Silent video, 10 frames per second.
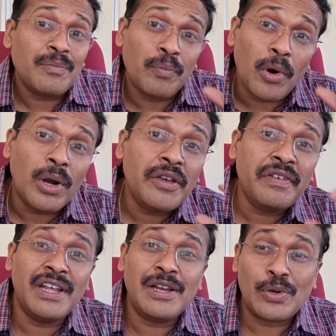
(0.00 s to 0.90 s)

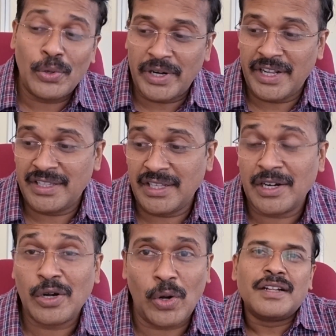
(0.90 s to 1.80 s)
polyvinyl chloride in their
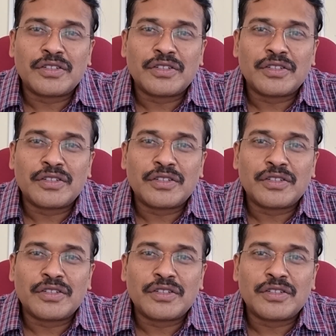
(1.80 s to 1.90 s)
clot.